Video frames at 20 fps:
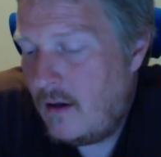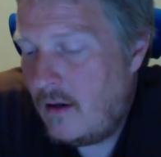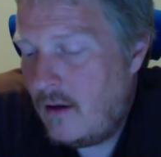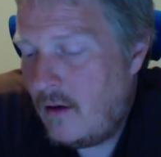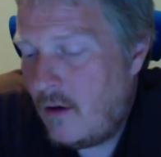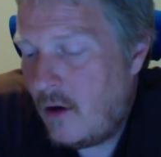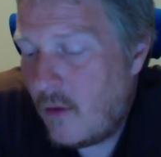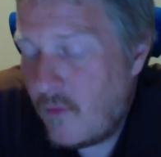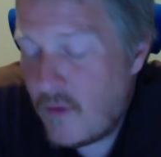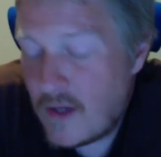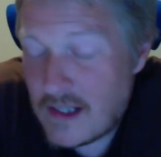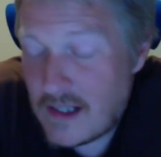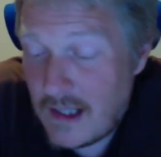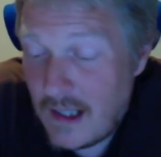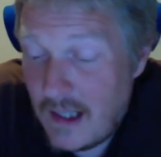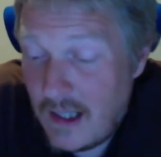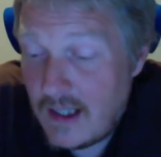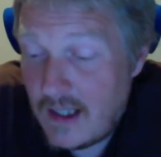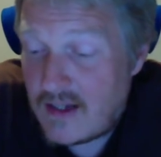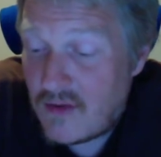
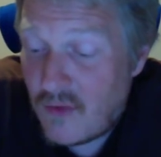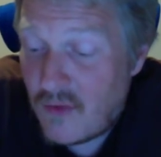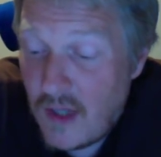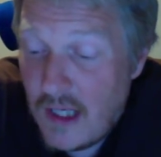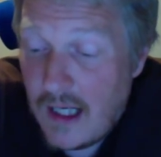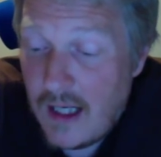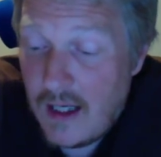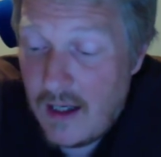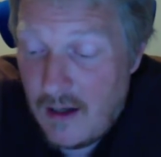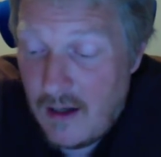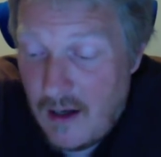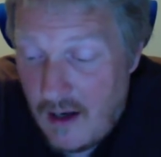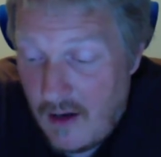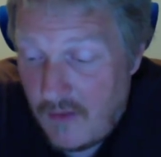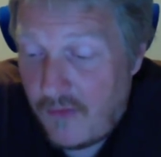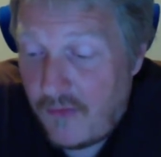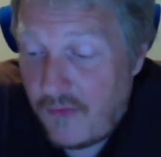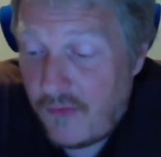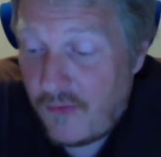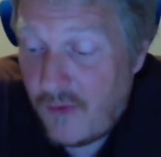obviously it's really
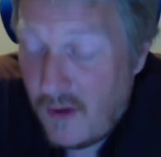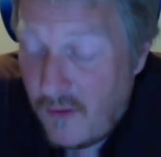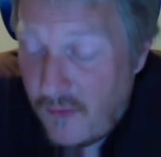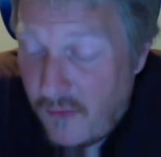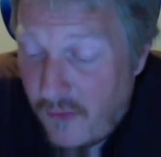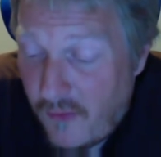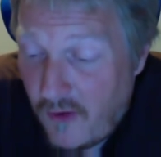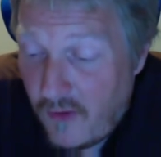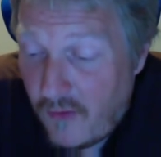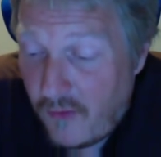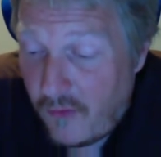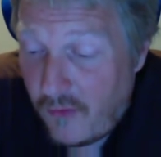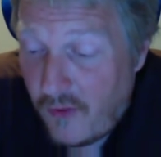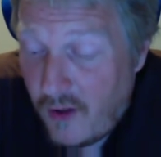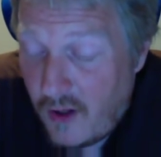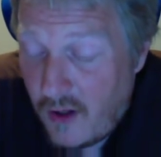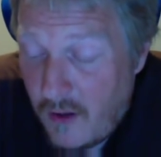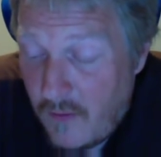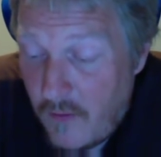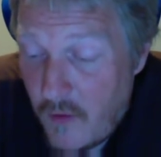enough if
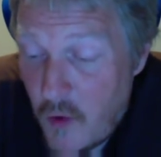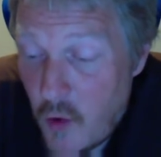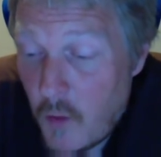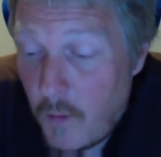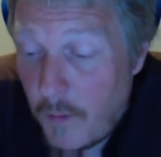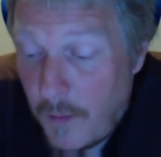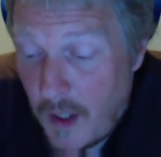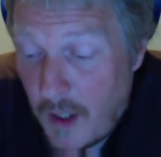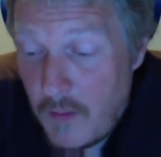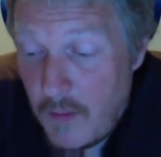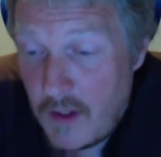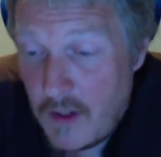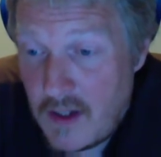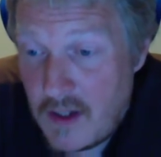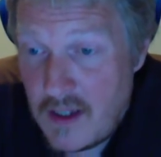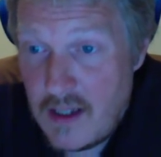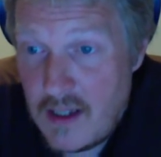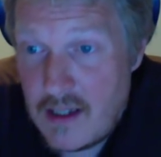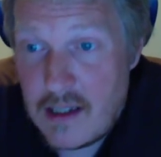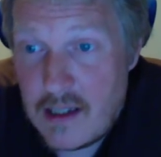a new payment
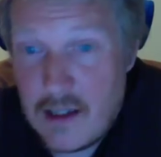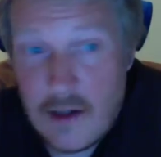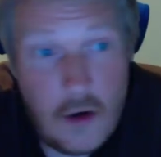system